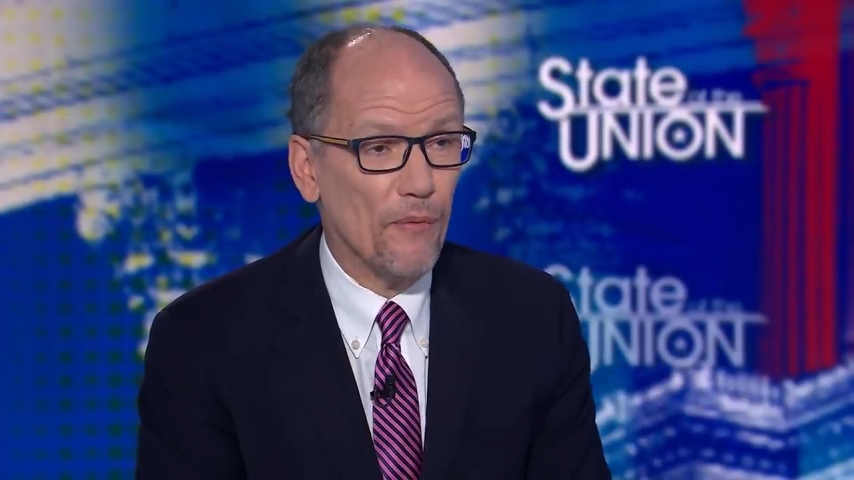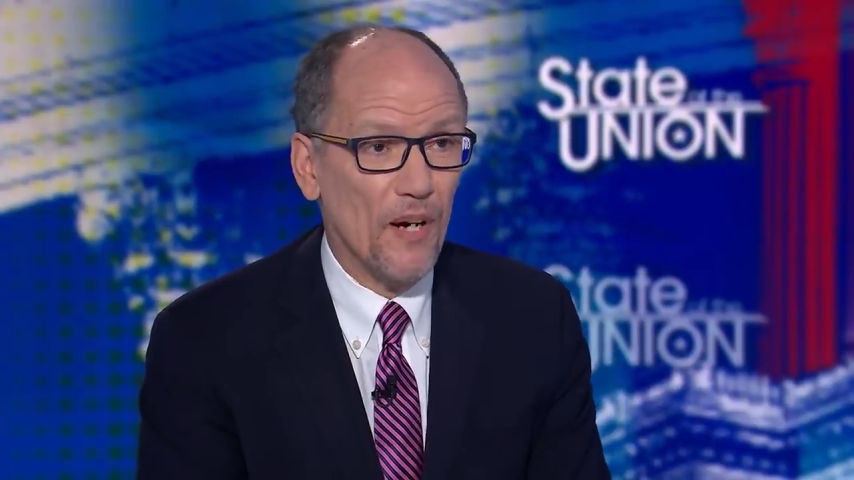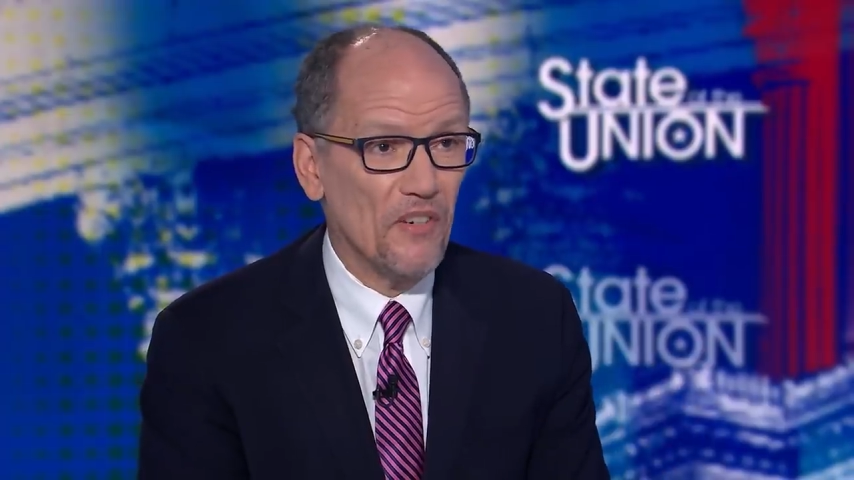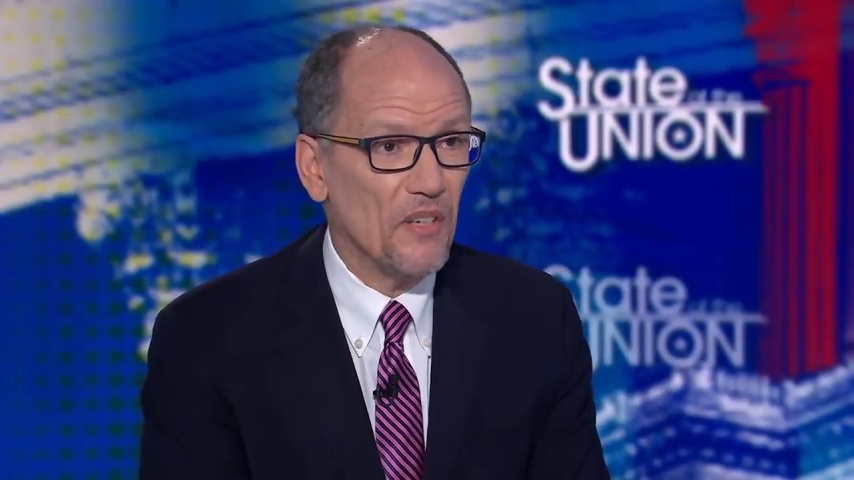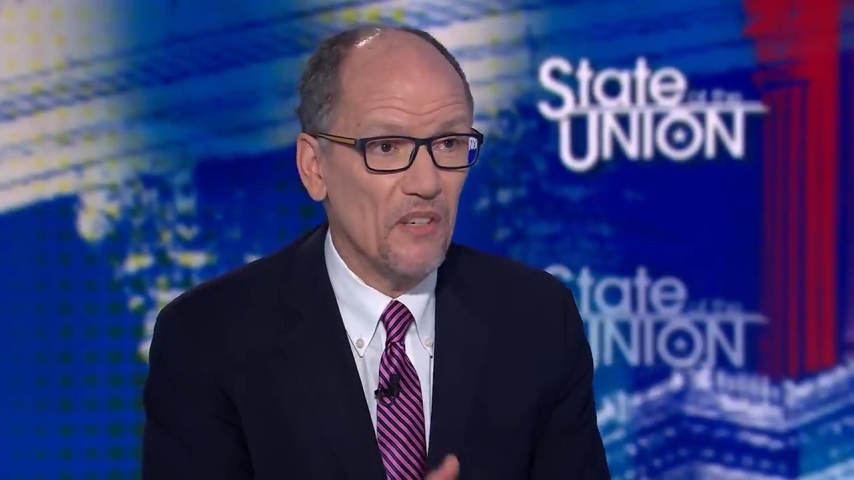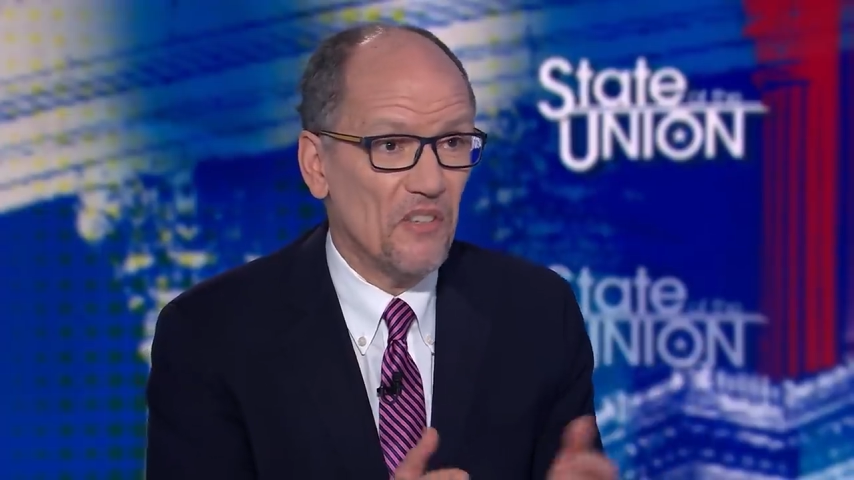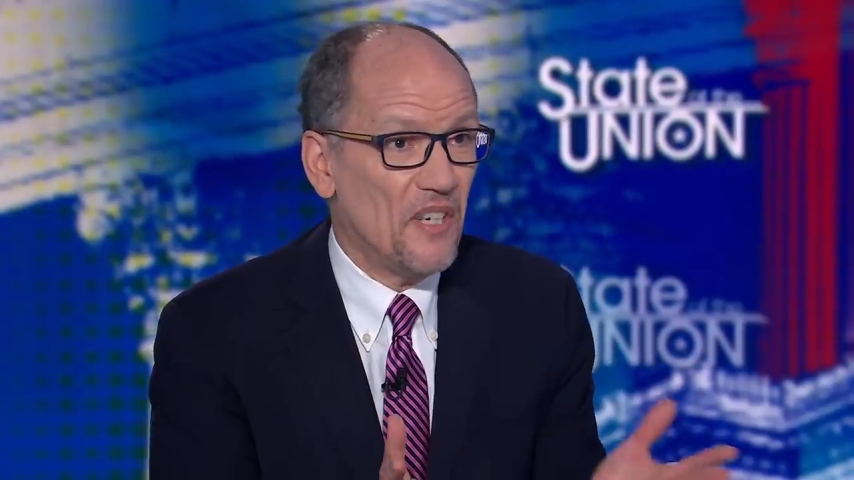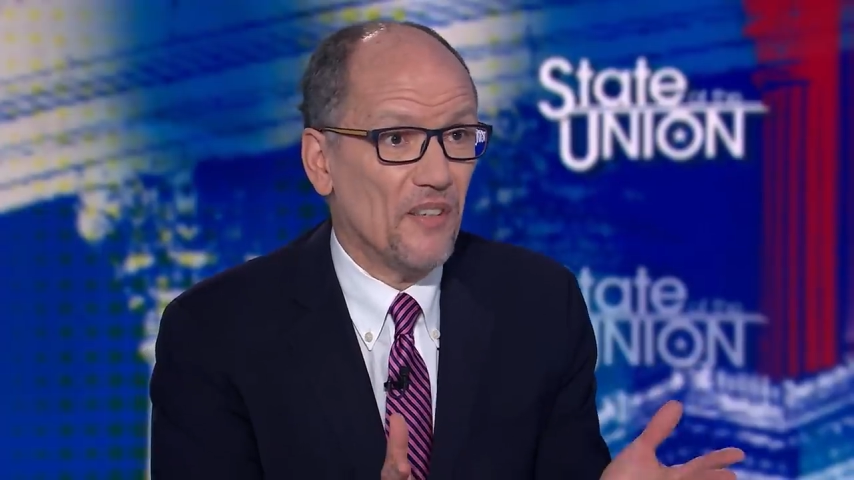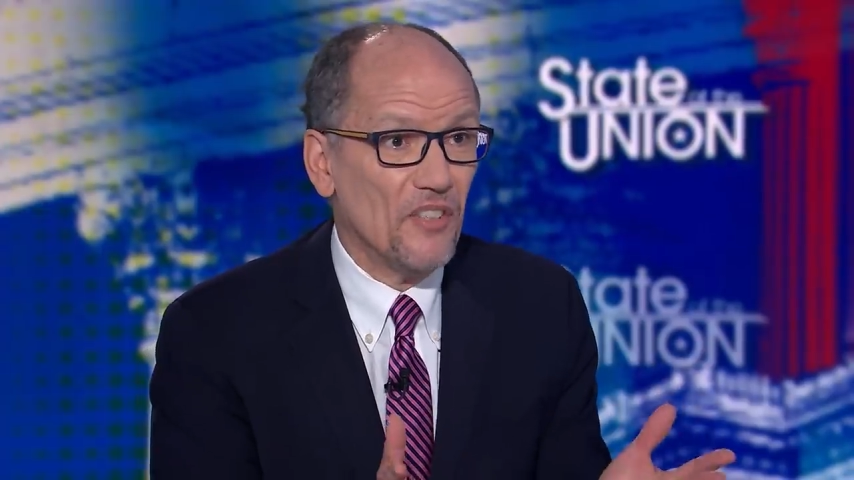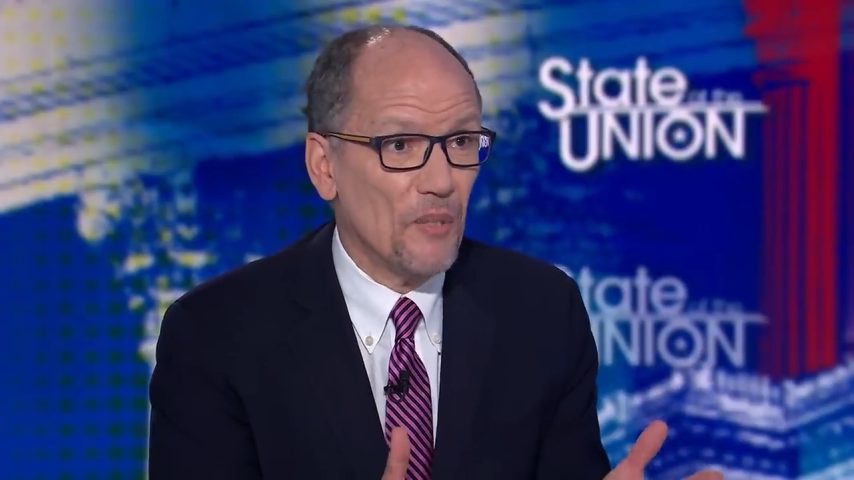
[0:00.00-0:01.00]
Fudge. She
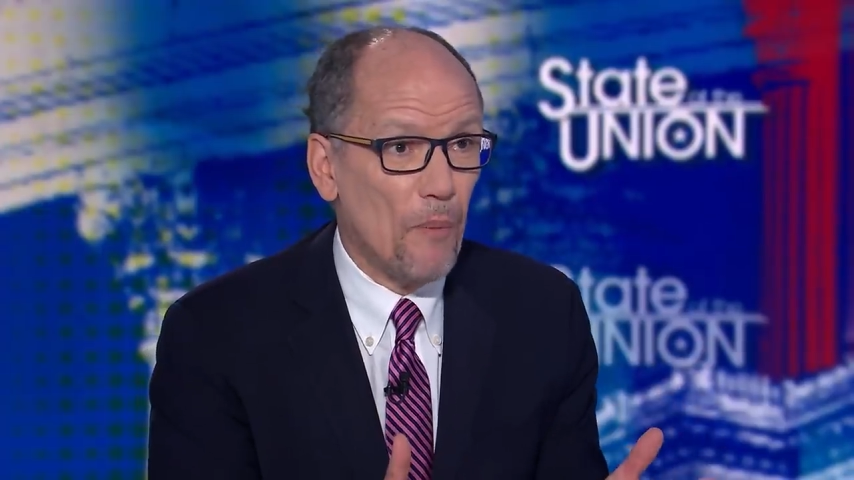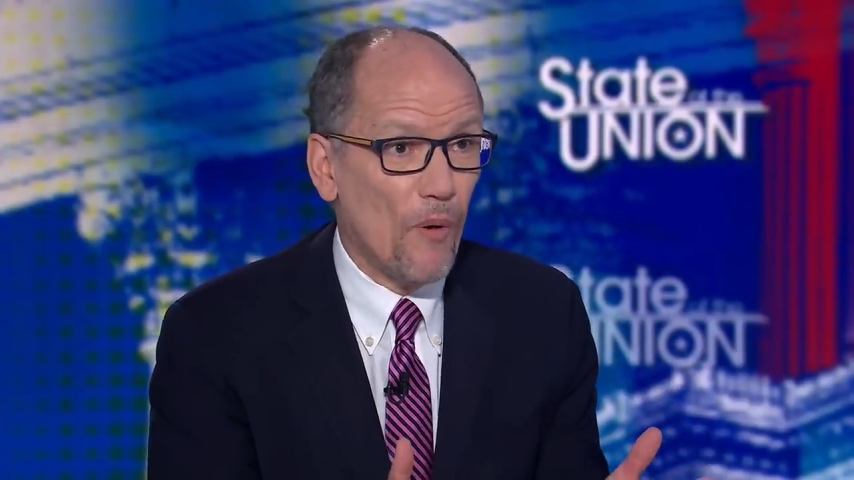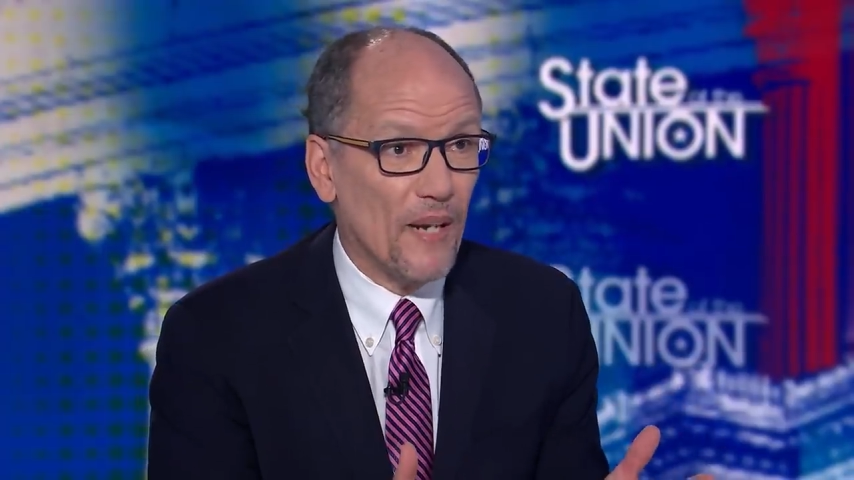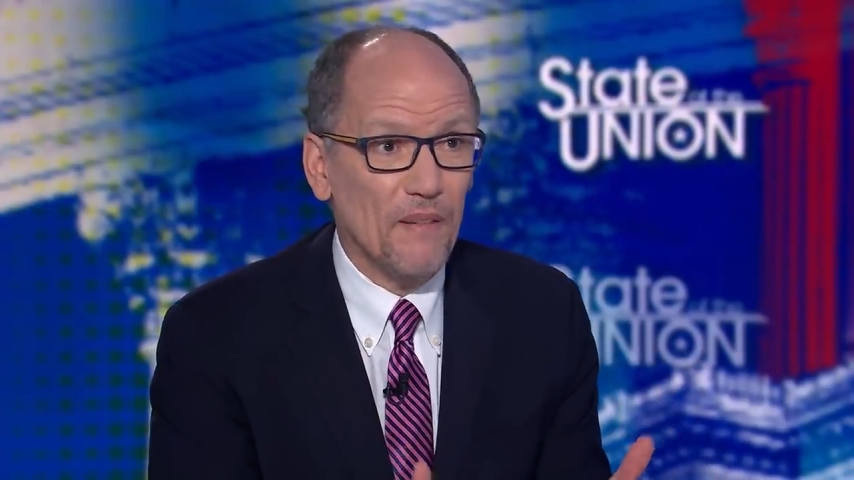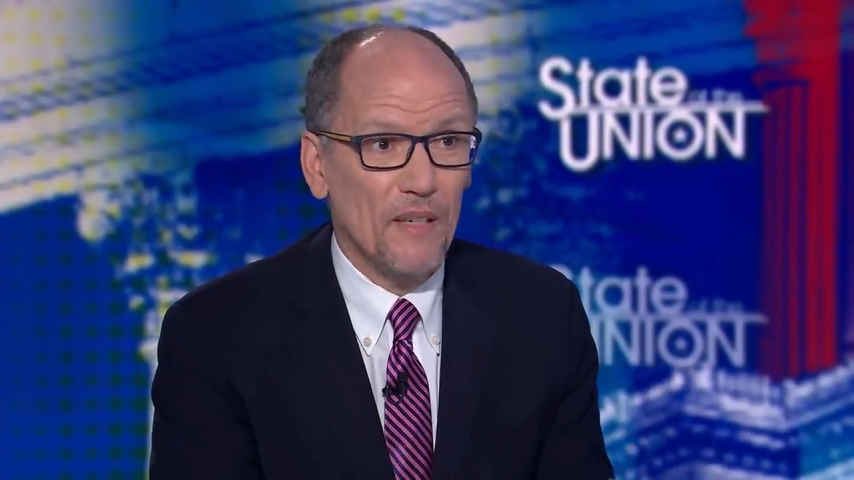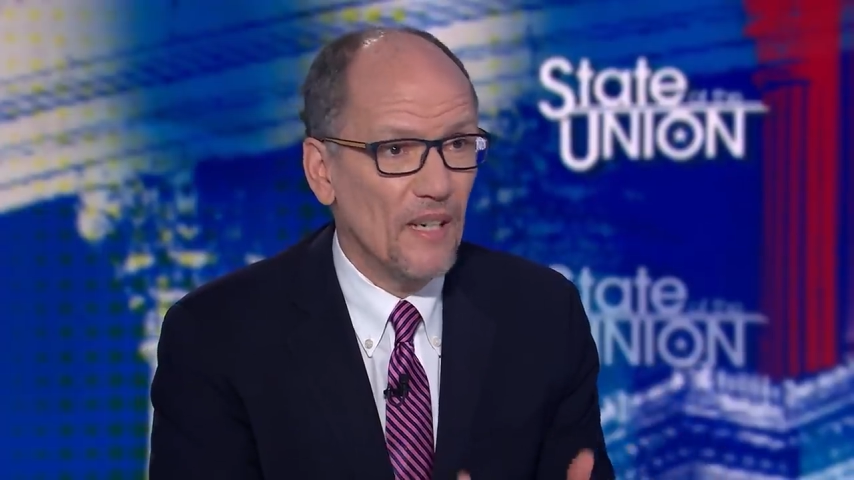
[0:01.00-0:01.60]
doesn't support it.